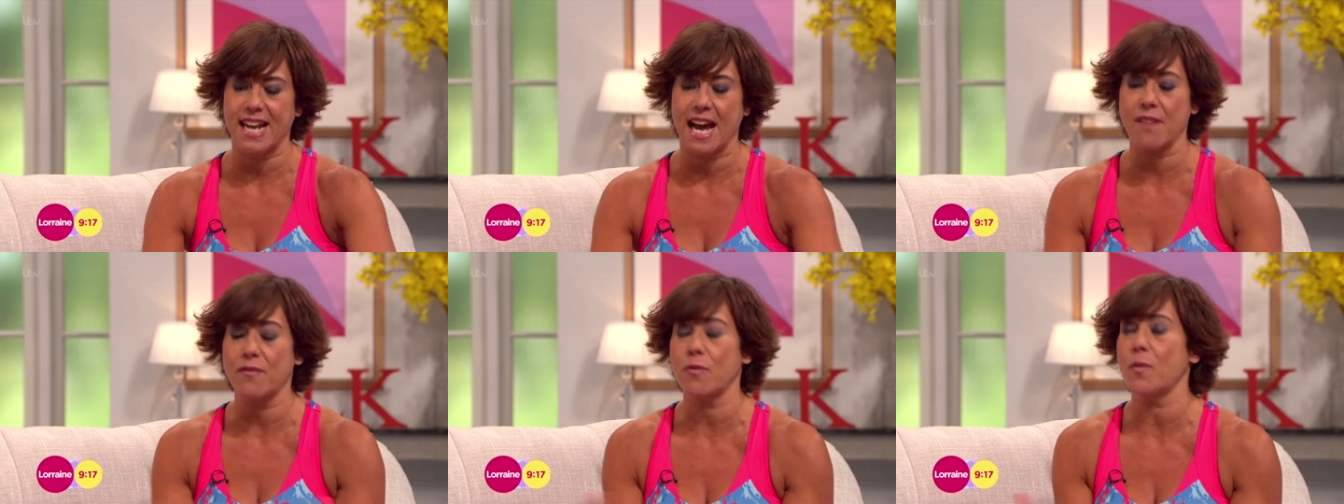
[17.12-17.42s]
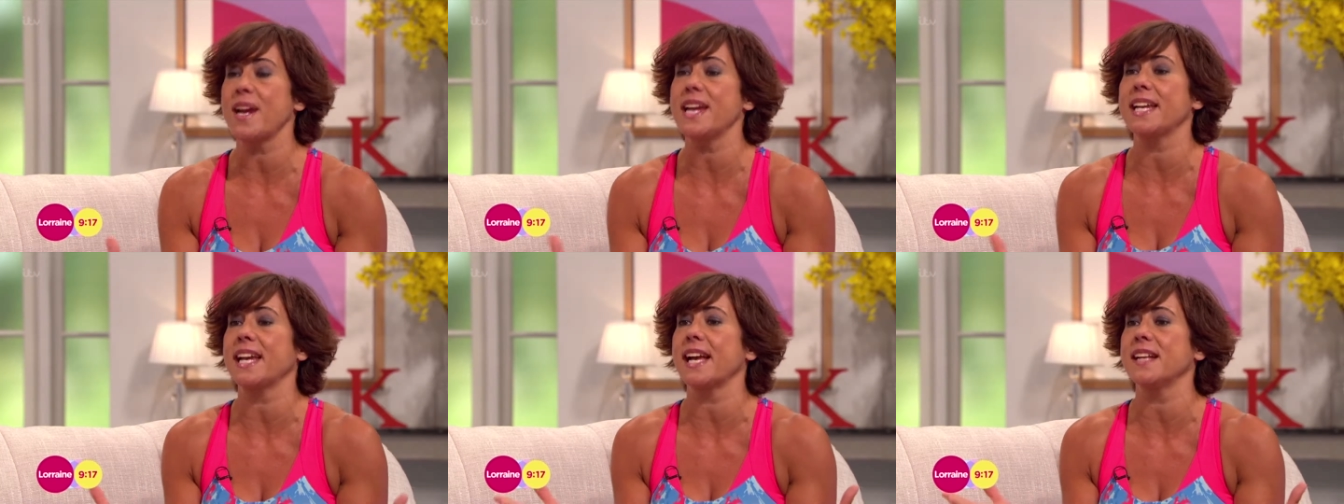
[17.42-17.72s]
Have
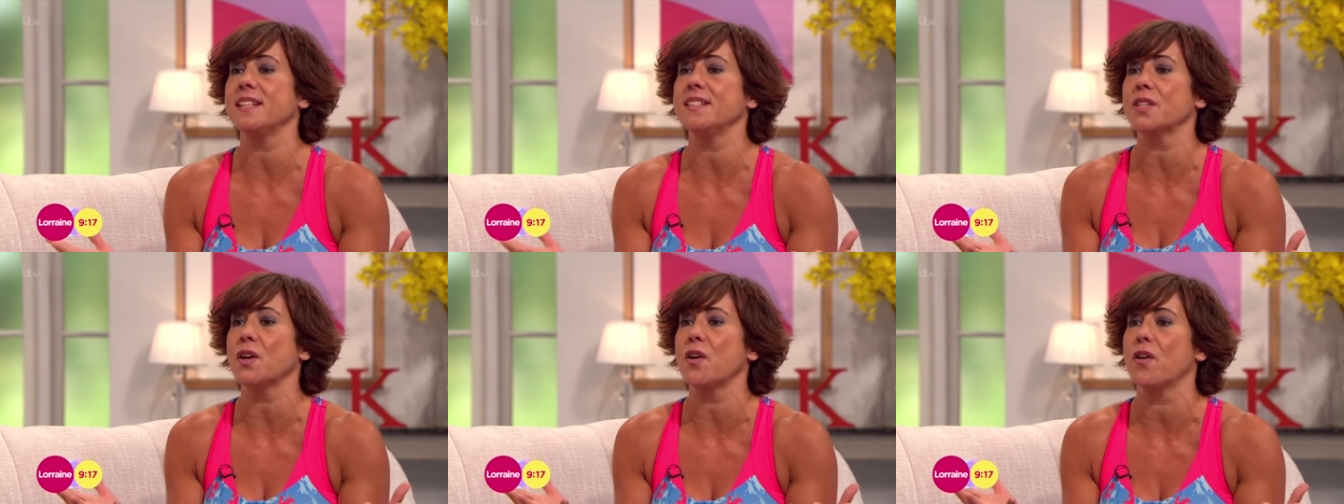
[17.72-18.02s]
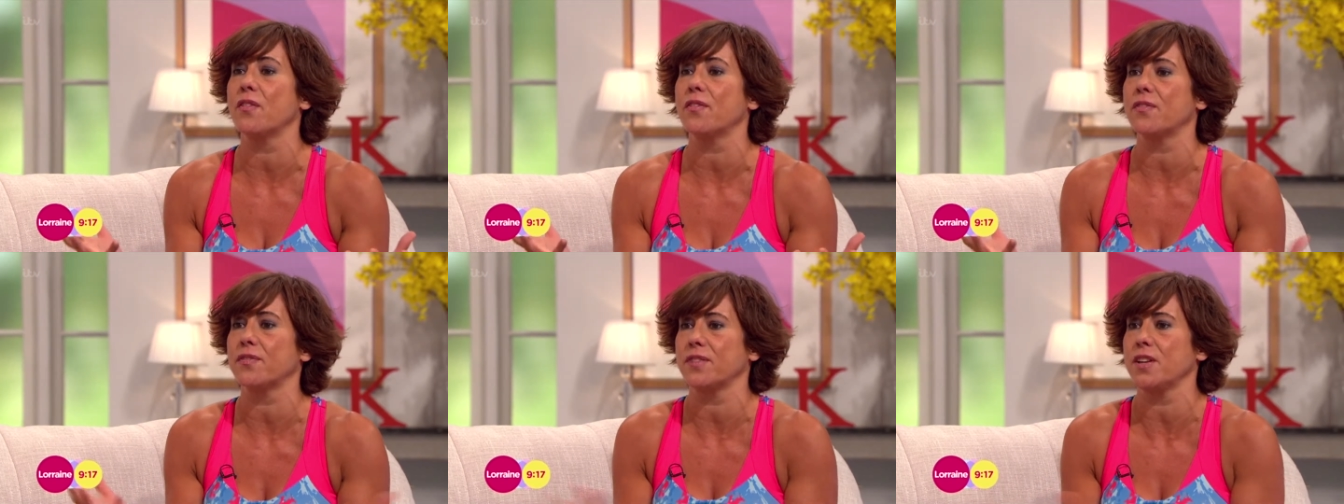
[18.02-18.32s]
weekends
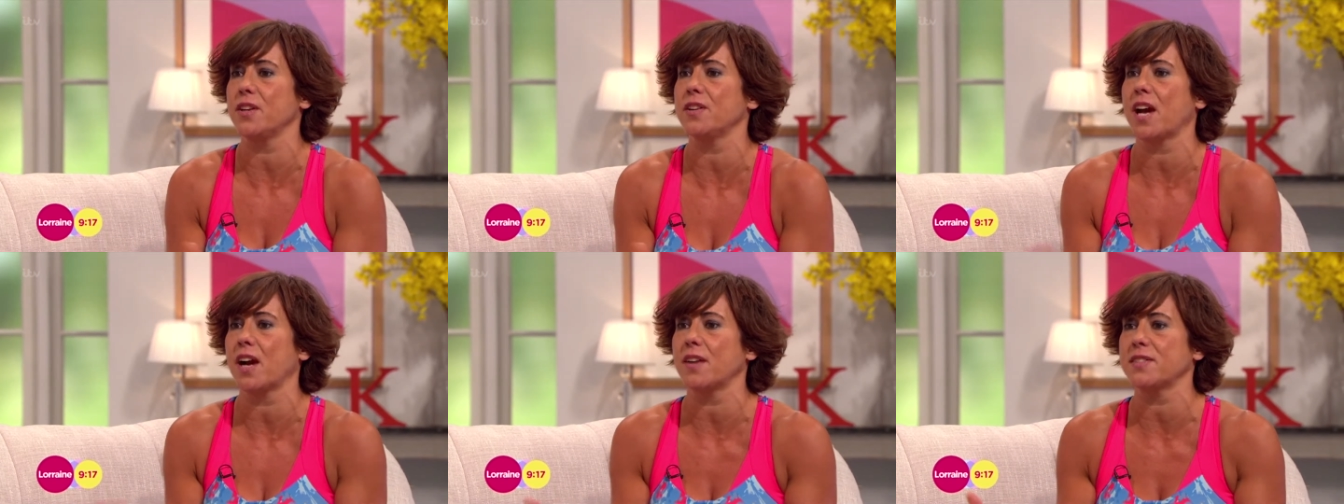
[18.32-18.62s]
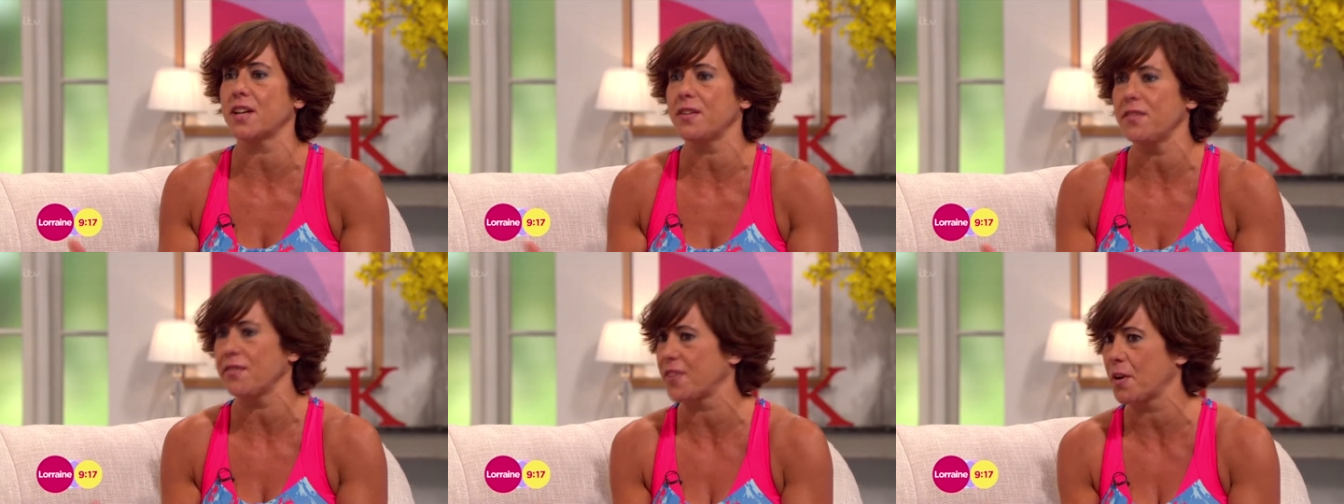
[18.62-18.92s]
off, you know,
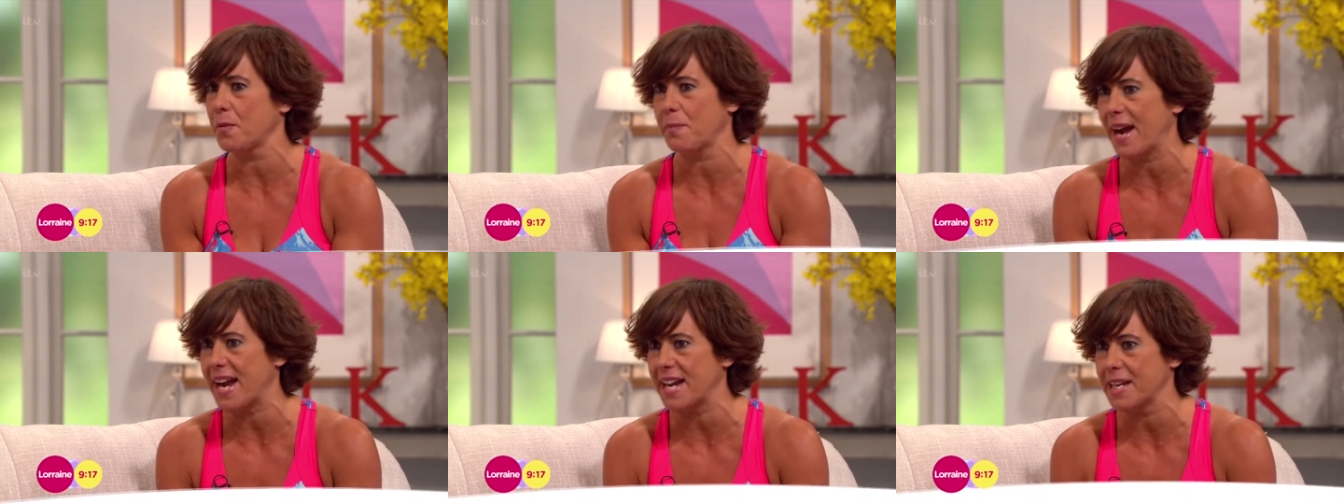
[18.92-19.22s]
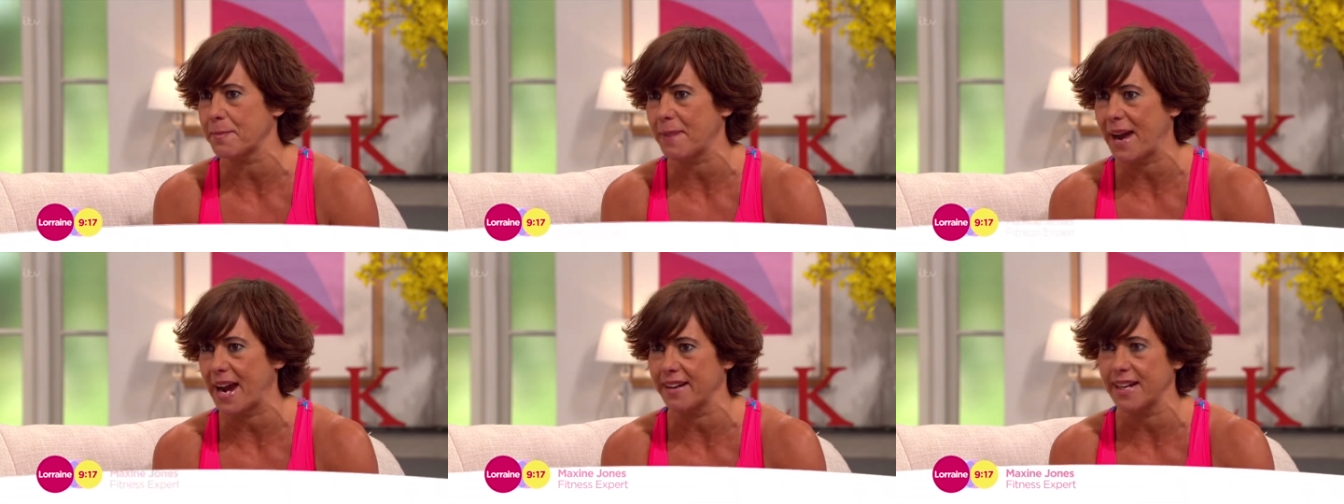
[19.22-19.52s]
don't feel
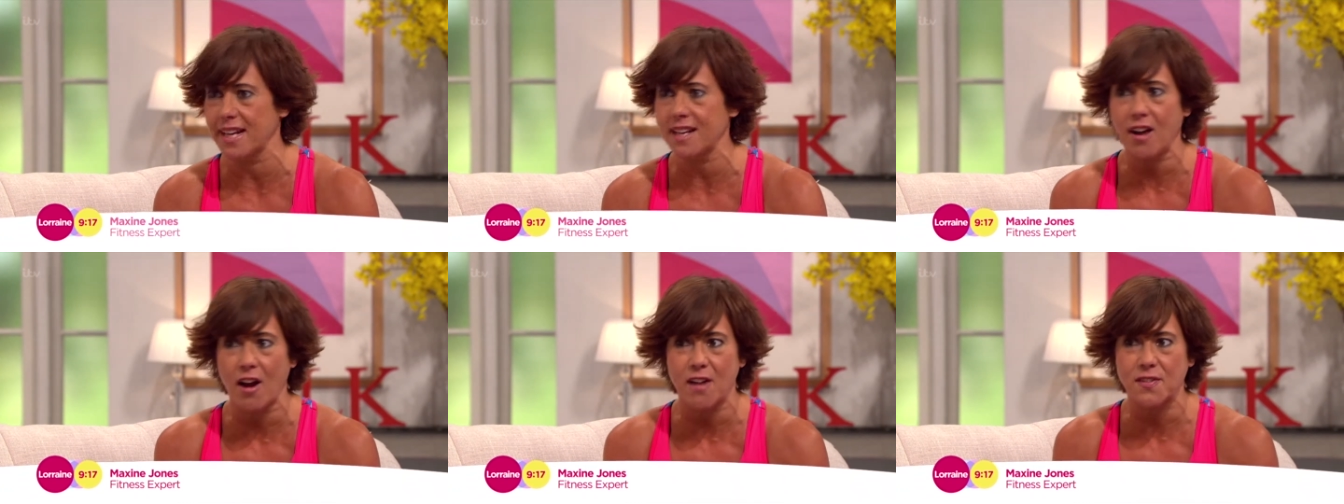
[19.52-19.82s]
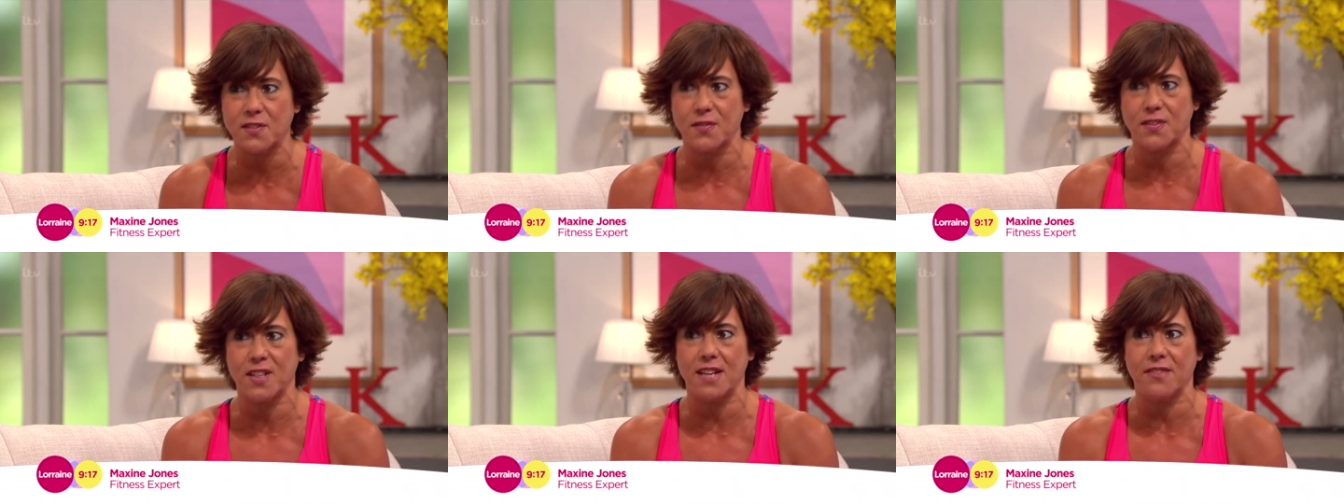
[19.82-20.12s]
bad about it.
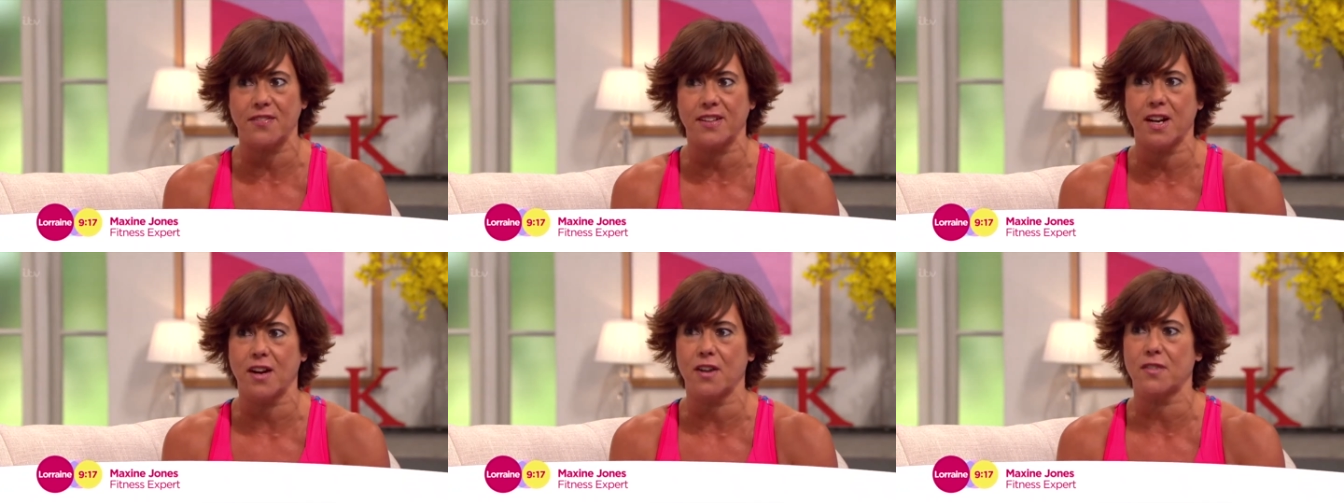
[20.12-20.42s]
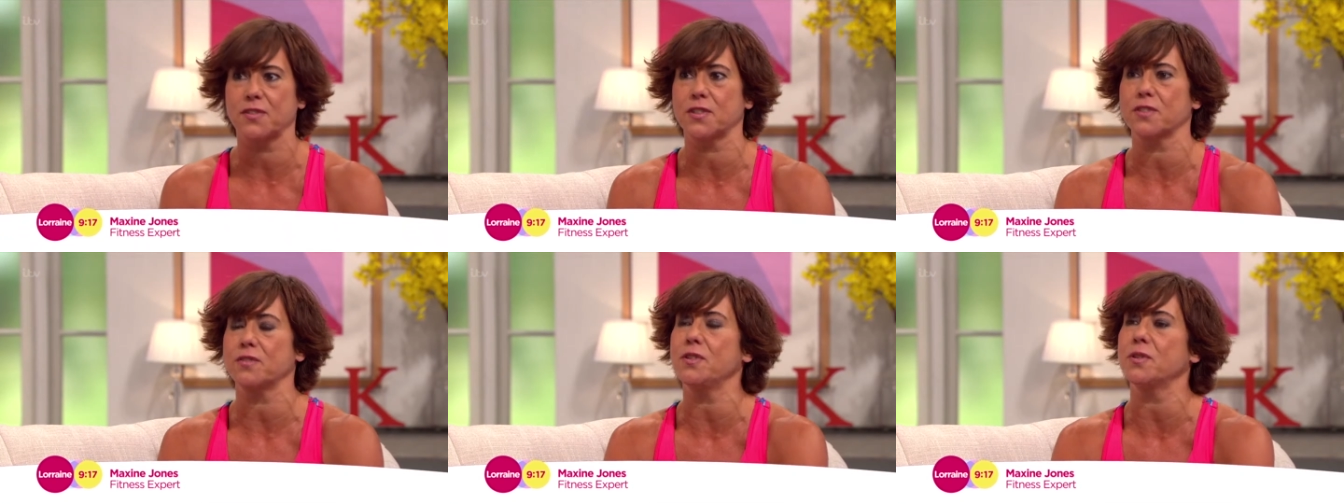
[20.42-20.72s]
Life's for living
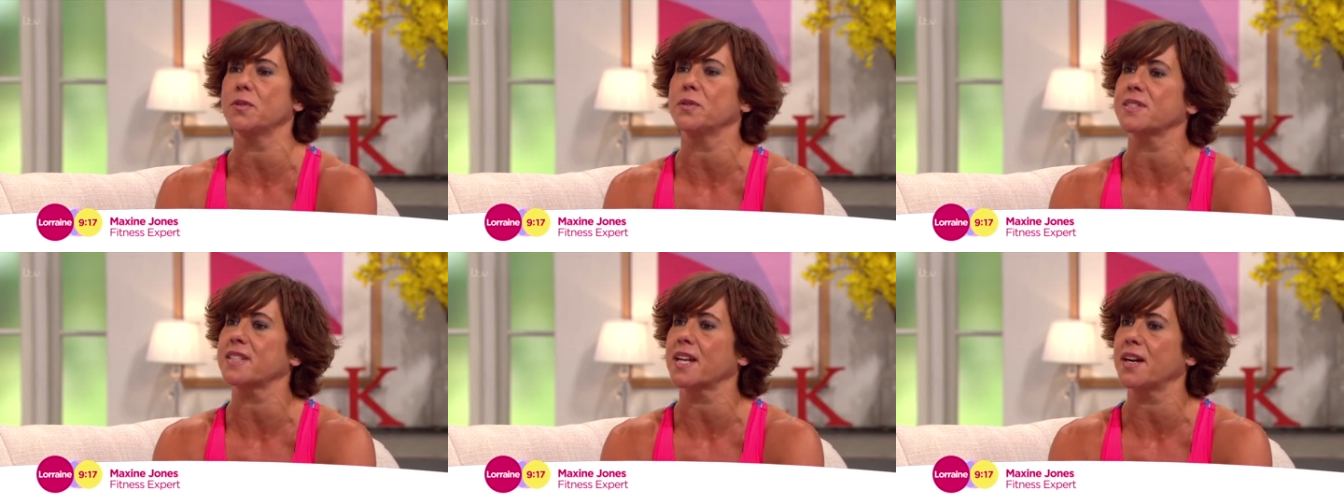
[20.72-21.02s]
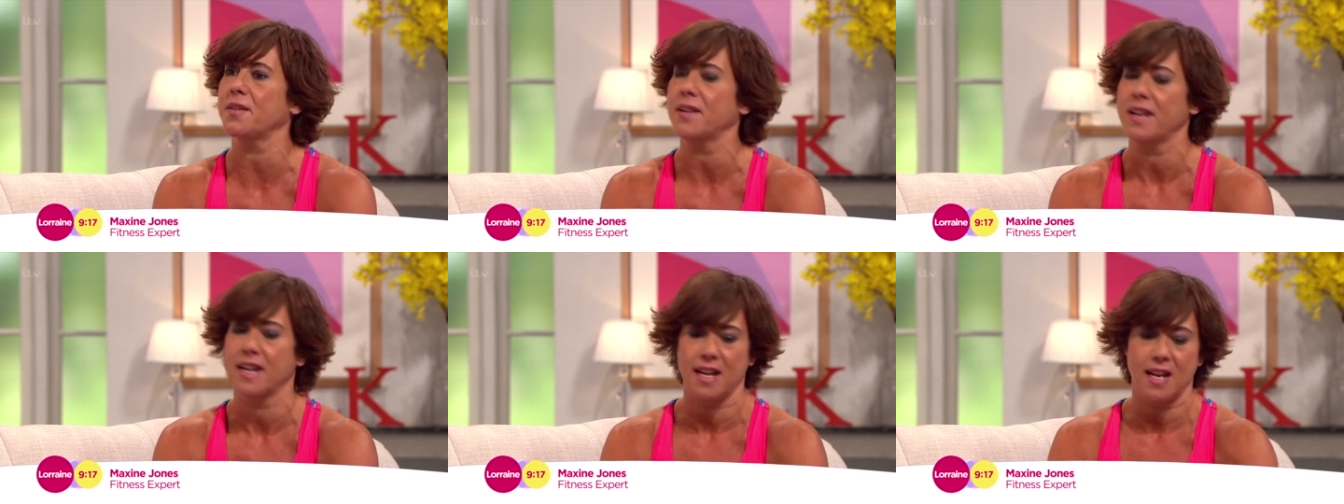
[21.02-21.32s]
after all.
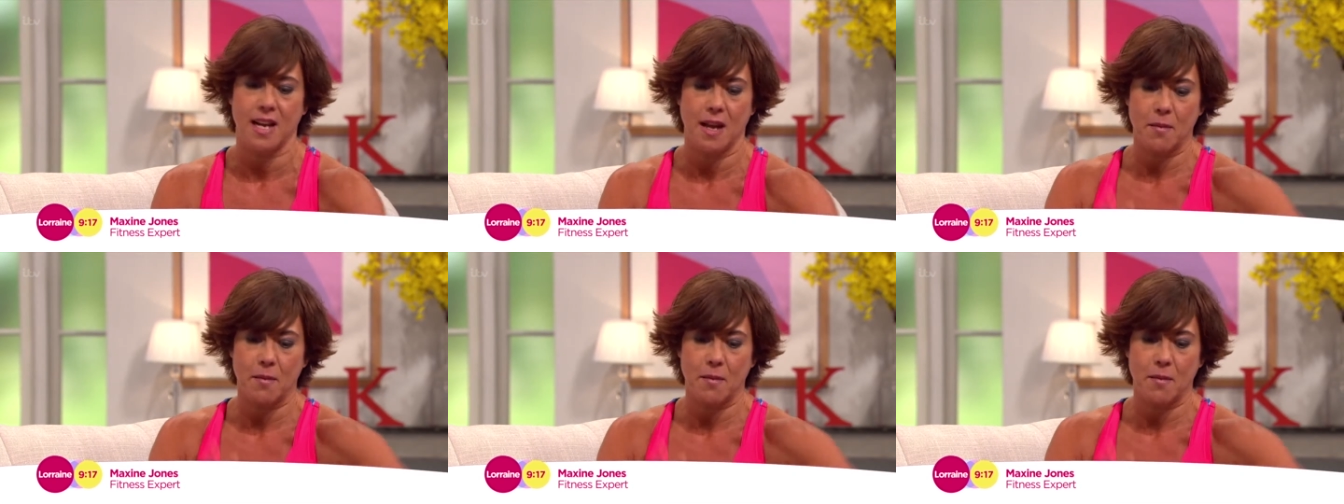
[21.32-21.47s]
So yeah.